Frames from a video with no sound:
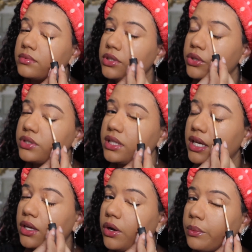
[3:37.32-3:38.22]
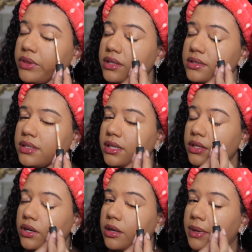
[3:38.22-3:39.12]
Usually I go in with
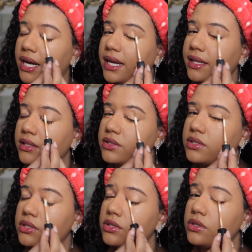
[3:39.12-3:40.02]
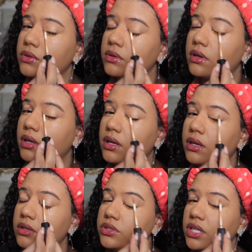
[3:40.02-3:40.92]
concealer on my eyelids too,
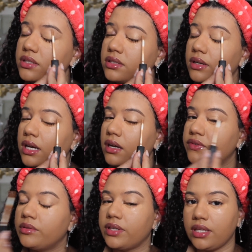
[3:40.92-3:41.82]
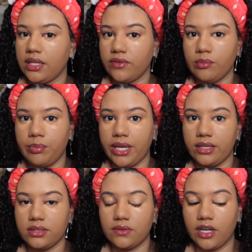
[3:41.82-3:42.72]
just to have an even
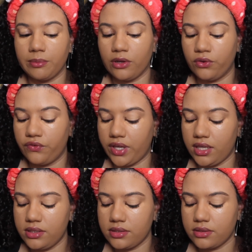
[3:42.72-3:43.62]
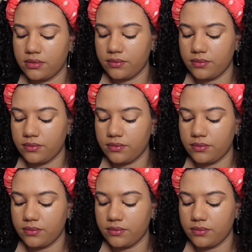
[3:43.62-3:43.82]
base around my whole face.